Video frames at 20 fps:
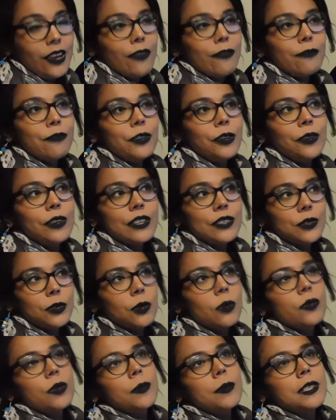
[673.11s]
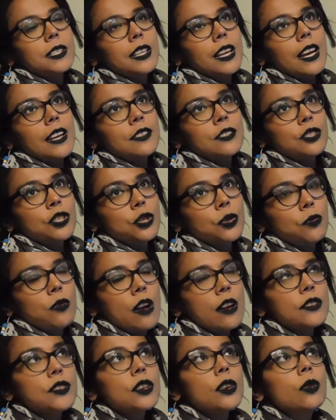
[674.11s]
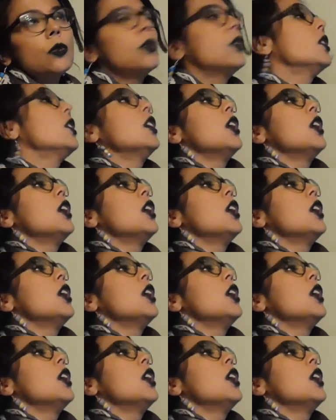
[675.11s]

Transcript: A few years ago, there was a case in Toronto